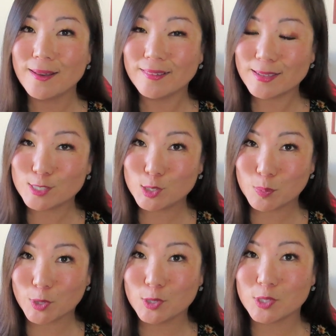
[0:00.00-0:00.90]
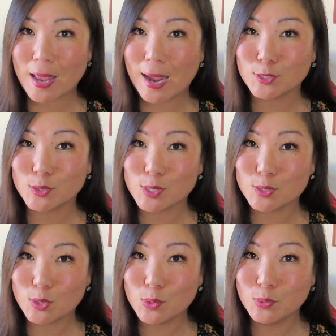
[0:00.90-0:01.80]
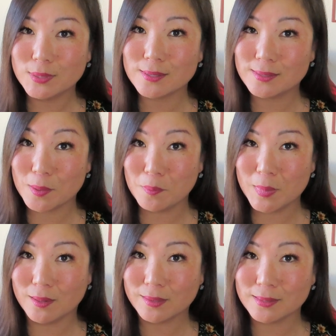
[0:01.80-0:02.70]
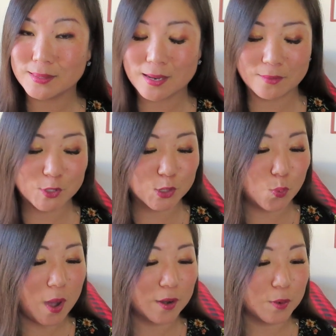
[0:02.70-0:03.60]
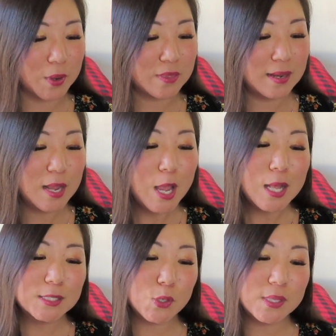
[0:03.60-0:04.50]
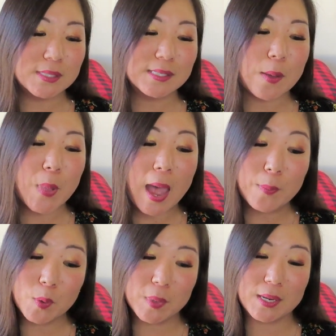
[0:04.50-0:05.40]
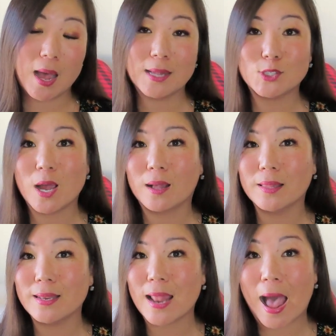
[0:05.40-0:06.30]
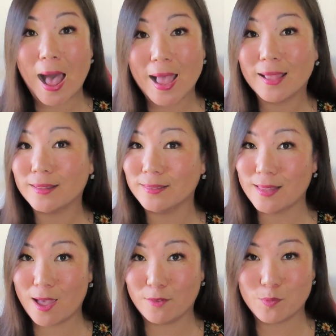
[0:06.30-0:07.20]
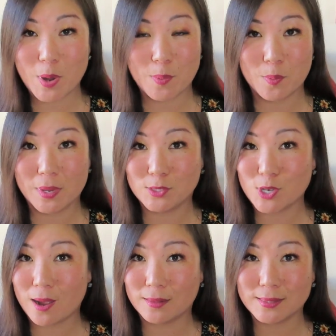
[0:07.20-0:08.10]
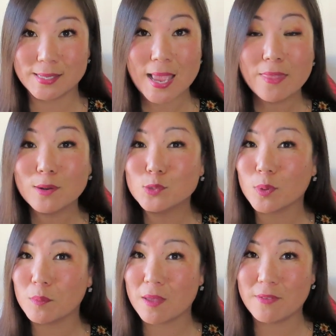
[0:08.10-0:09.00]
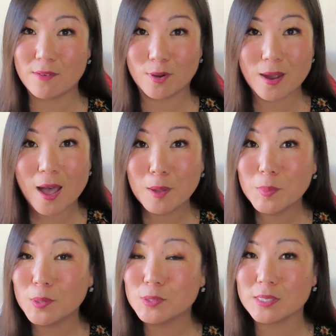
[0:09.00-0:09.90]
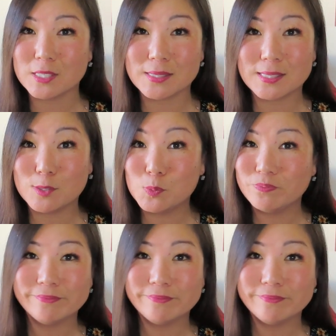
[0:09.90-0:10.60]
And I like to splurge and actually use some milk instead of just water with it. So this is peppermint hot chocolate and I love peppermint and chocolate together. It's one of my favorite combos. It just